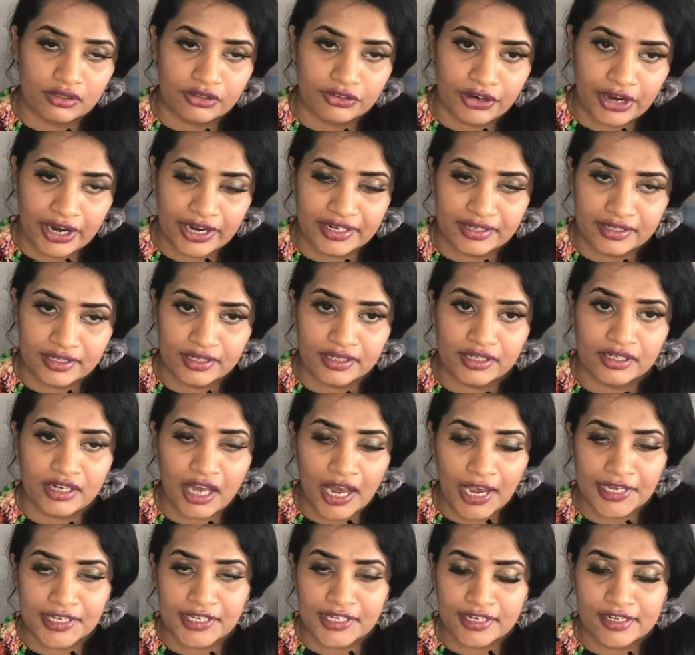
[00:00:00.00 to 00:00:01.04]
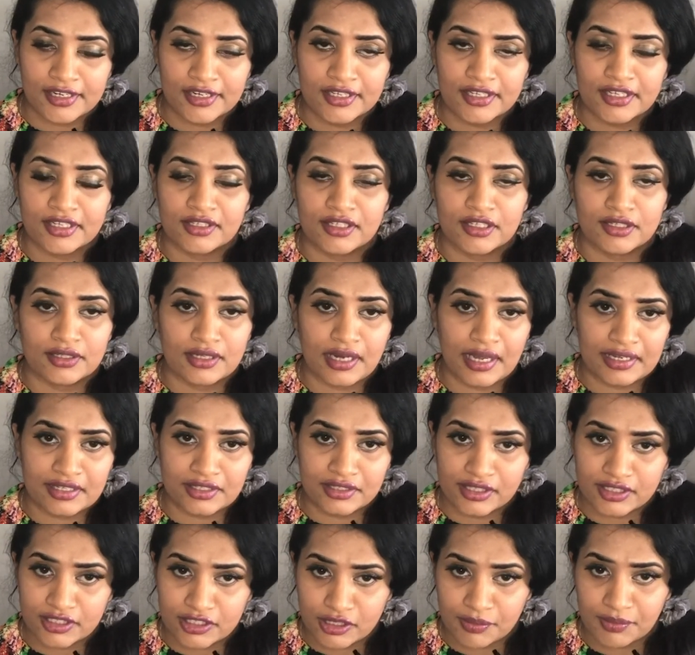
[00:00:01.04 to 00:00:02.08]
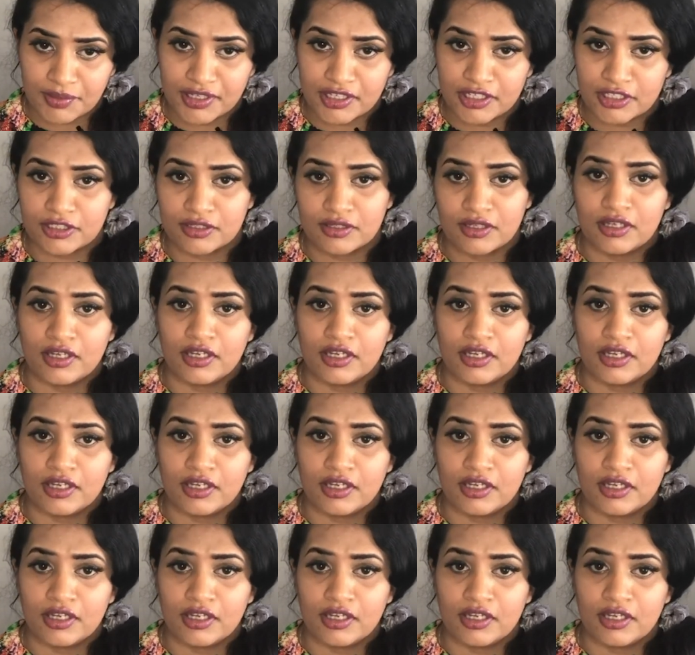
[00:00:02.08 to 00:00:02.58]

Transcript: writing in IELTS it's like 60 minutes.